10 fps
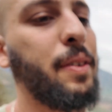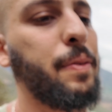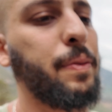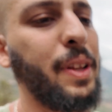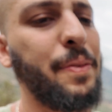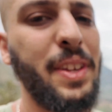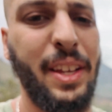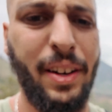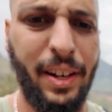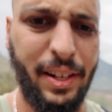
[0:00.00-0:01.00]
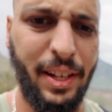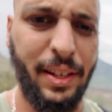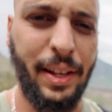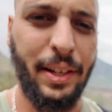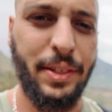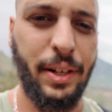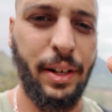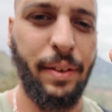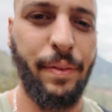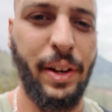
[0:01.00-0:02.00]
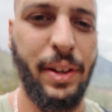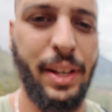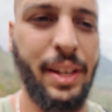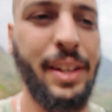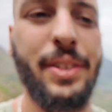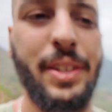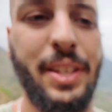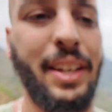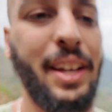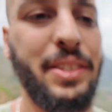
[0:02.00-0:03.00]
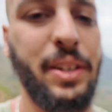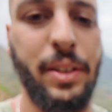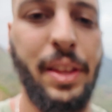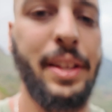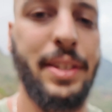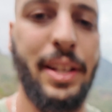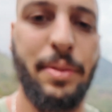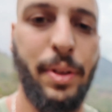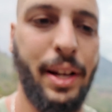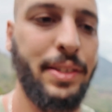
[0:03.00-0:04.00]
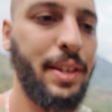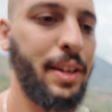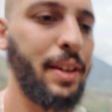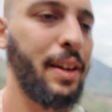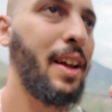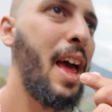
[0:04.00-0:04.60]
fluffy, cottony texture. A very interesting texture. On the inside is a black seed.